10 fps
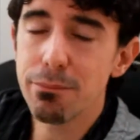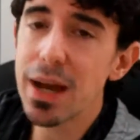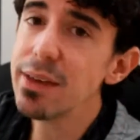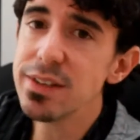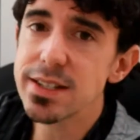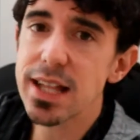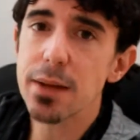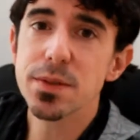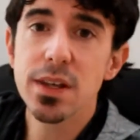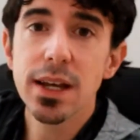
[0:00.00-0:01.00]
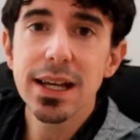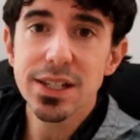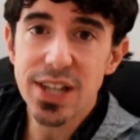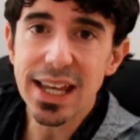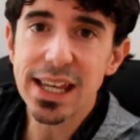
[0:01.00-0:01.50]
Baby steps,
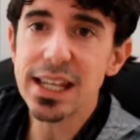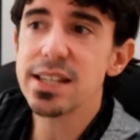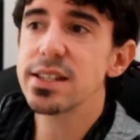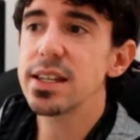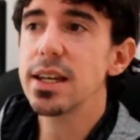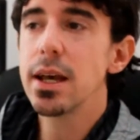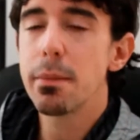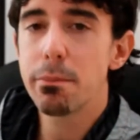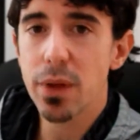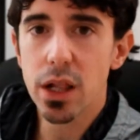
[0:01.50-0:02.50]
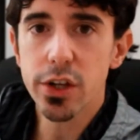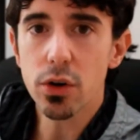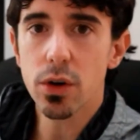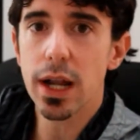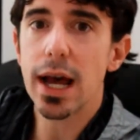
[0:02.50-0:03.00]
take it easy, build
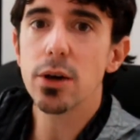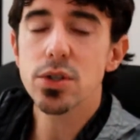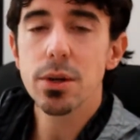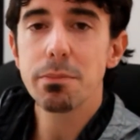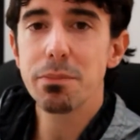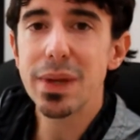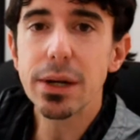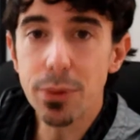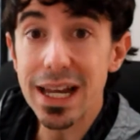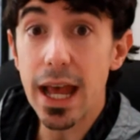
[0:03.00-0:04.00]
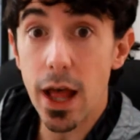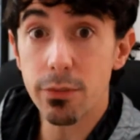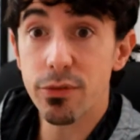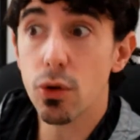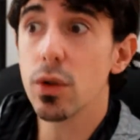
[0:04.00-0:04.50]
your clout, be really
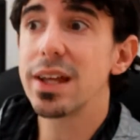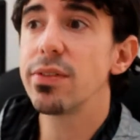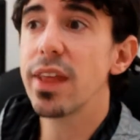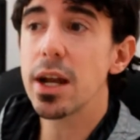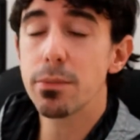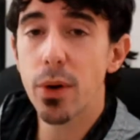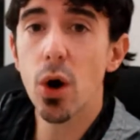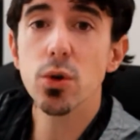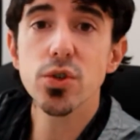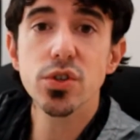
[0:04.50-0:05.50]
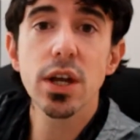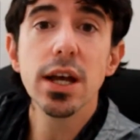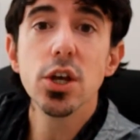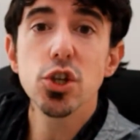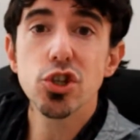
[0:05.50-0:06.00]
helpful, and then post
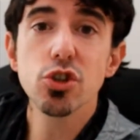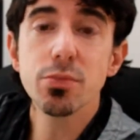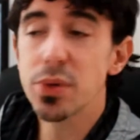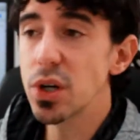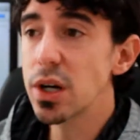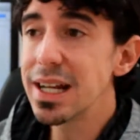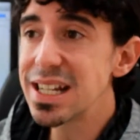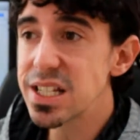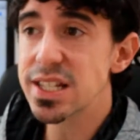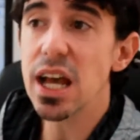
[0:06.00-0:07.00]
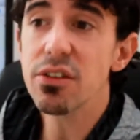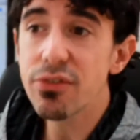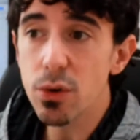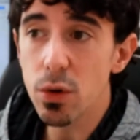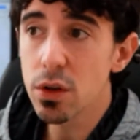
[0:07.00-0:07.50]
super
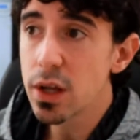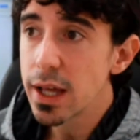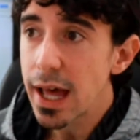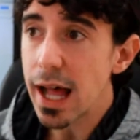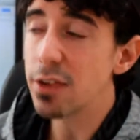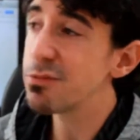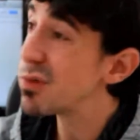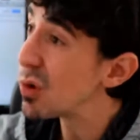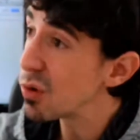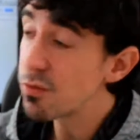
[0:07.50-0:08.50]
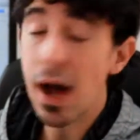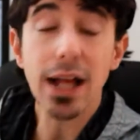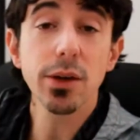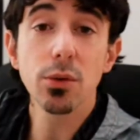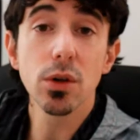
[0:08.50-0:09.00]
insightful, helpful,
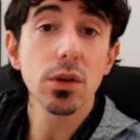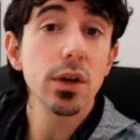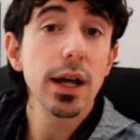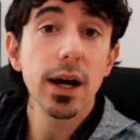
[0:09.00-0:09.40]
valuable